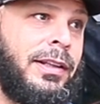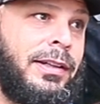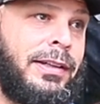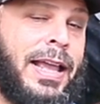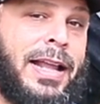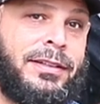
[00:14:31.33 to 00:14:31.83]

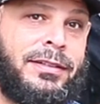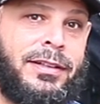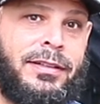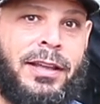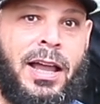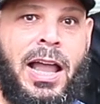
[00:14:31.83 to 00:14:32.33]
That's
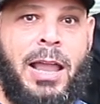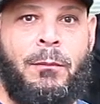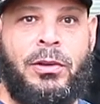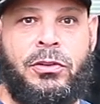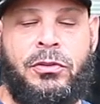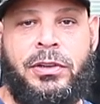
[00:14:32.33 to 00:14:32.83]
the time
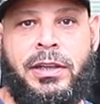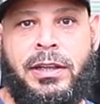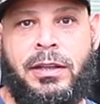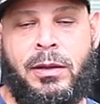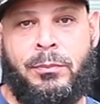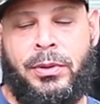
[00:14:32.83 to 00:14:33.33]
when you
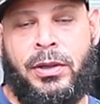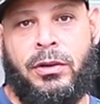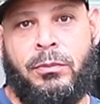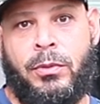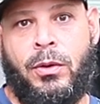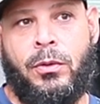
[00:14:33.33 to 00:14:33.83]
need a
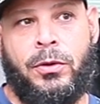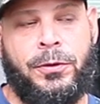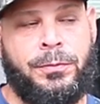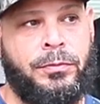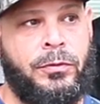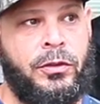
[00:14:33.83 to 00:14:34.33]
bigger
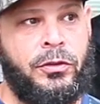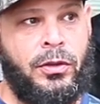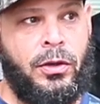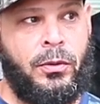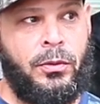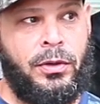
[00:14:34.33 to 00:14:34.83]
motor.
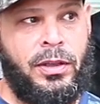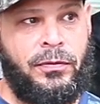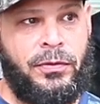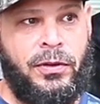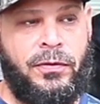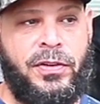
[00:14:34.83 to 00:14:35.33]
So
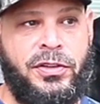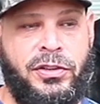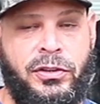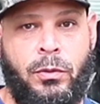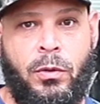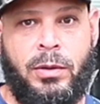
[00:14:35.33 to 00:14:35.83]
if you're
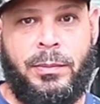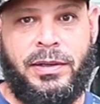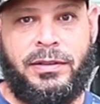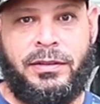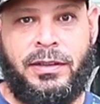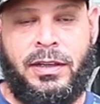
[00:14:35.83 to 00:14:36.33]
fishing
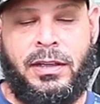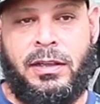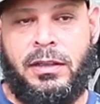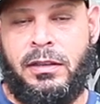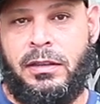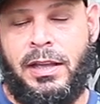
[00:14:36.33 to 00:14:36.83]
tournaments,
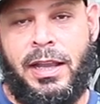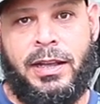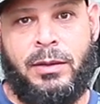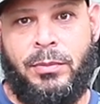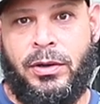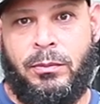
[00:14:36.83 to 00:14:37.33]
you gotta
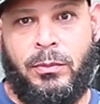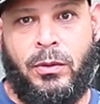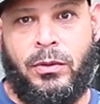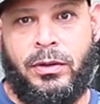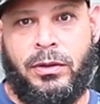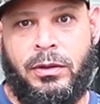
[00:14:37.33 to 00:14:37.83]
get a bigger
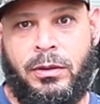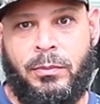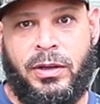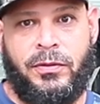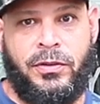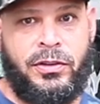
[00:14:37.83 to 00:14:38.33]
motor.
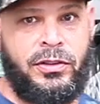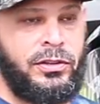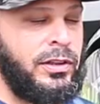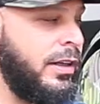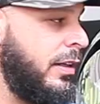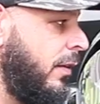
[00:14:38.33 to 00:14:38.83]
But if you're just
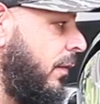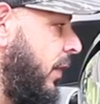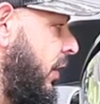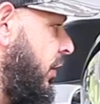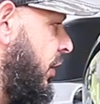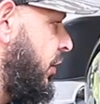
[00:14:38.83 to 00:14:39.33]
looking to
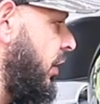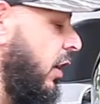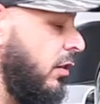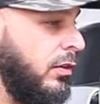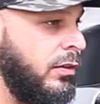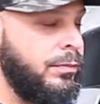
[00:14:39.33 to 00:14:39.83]
fish in
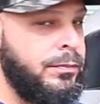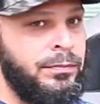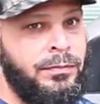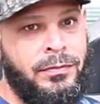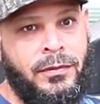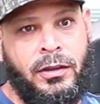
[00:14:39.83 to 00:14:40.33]
general,
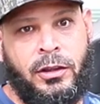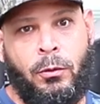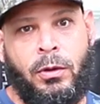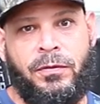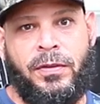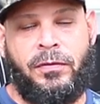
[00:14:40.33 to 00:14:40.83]
the
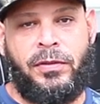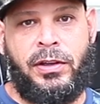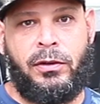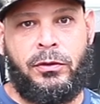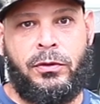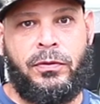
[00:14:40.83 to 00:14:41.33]
one
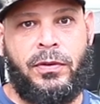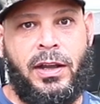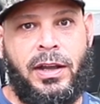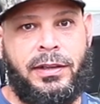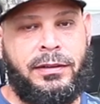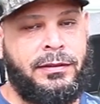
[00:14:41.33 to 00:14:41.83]
fifteen will do
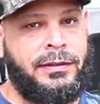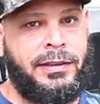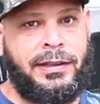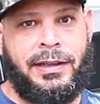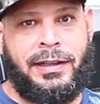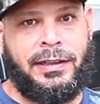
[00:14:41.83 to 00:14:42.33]
fine
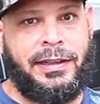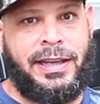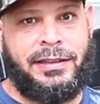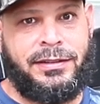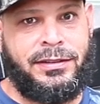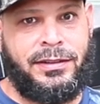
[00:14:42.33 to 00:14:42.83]
in
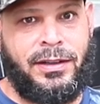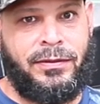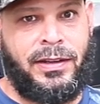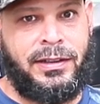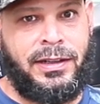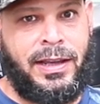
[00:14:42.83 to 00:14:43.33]
lakes and
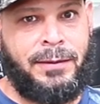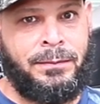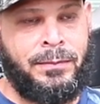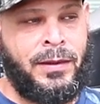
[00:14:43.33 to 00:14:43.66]
stuff like that.